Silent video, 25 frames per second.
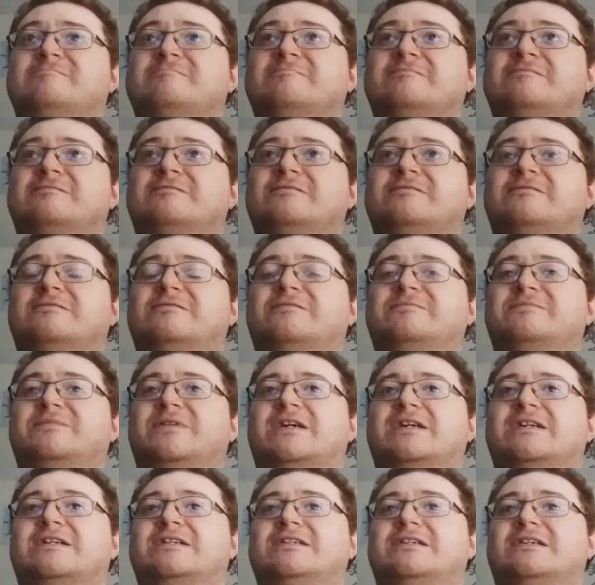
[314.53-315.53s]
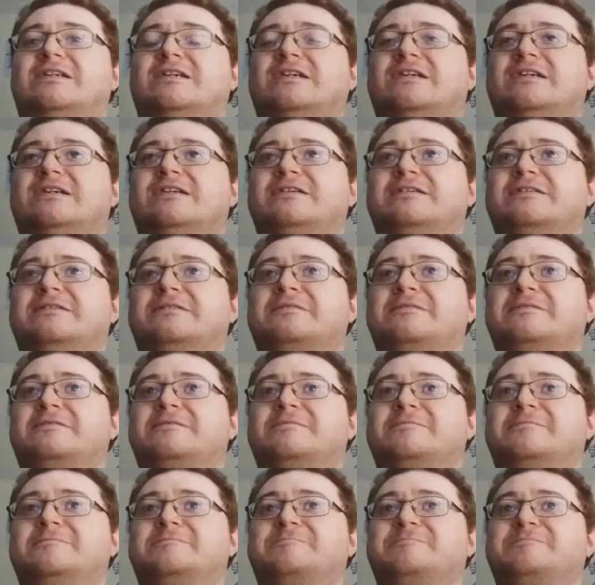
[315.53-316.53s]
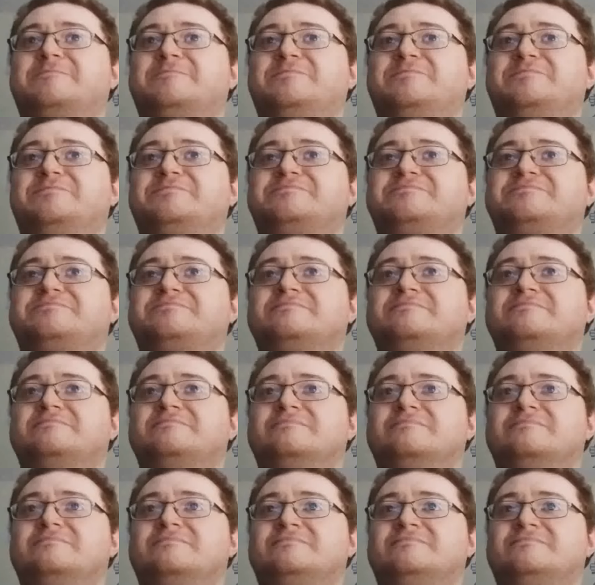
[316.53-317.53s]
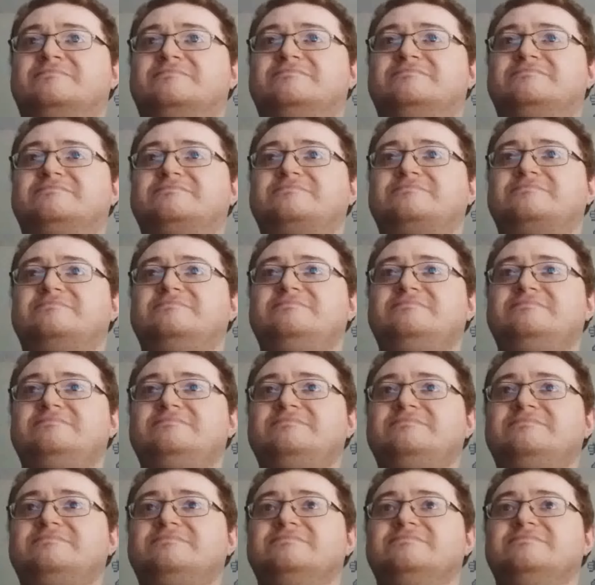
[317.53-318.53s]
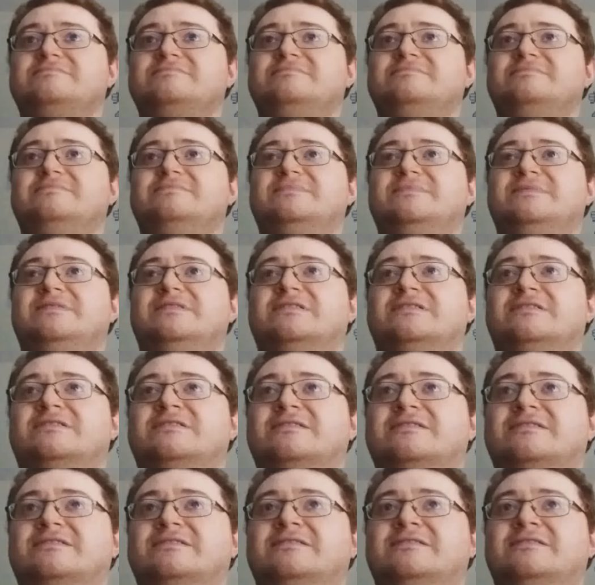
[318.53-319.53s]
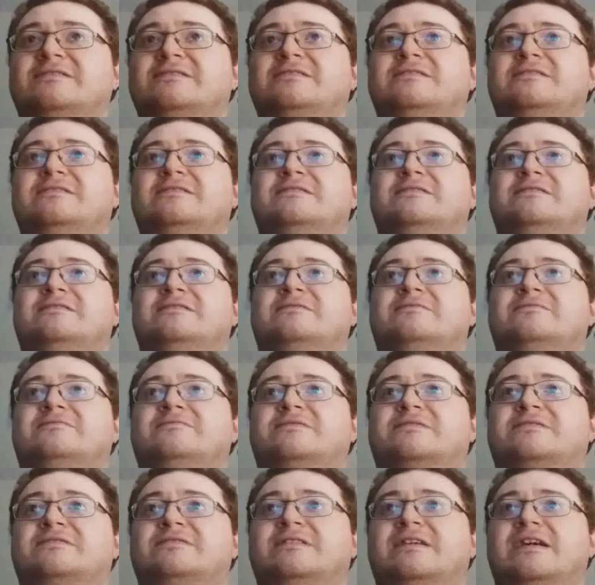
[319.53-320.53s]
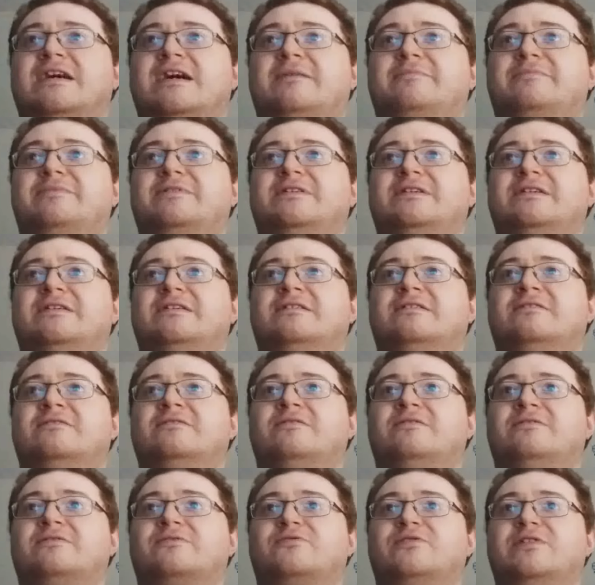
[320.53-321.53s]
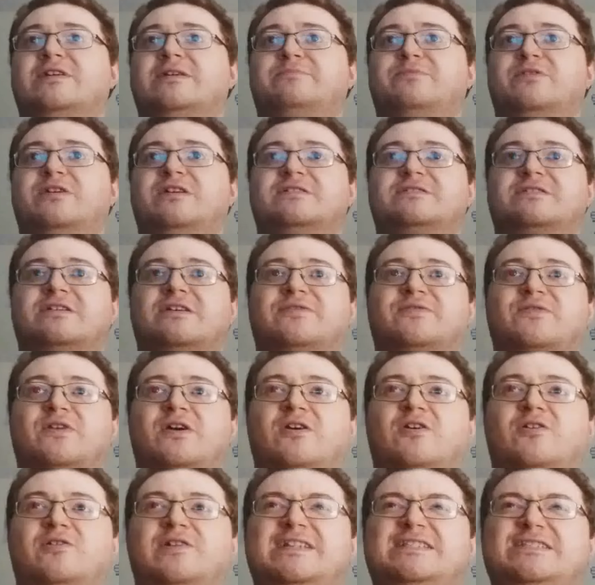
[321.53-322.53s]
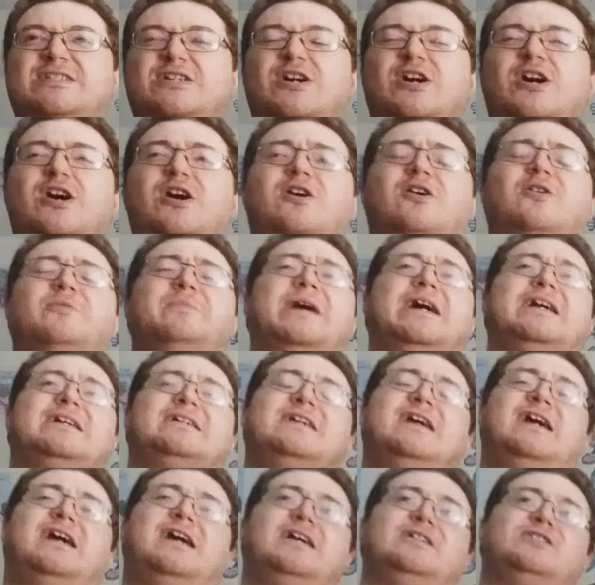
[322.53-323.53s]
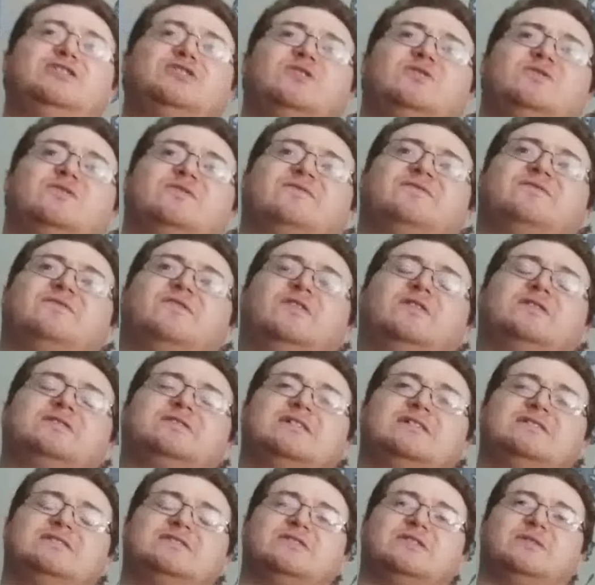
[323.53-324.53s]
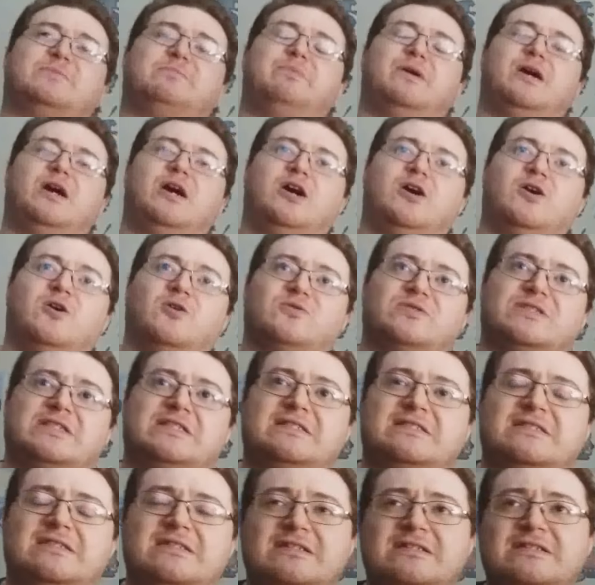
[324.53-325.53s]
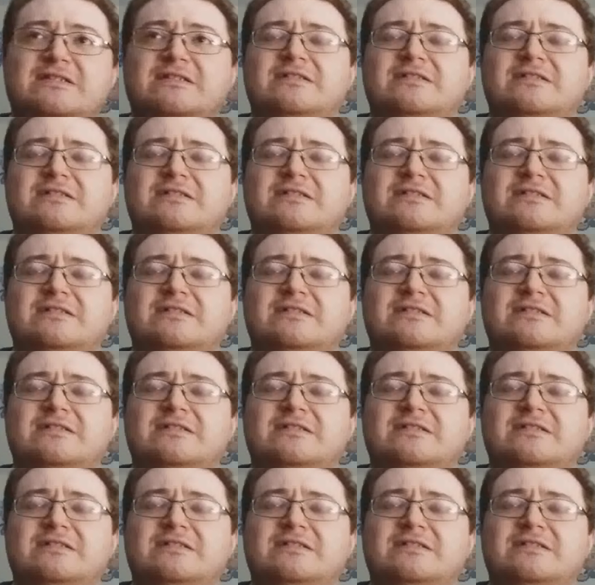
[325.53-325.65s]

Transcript: Oh my God. Gable's despicable actions continue. What's gonna happen here? Oh, the Creed Brothers gonna throw this. Oh my God! Shoulder first into the post.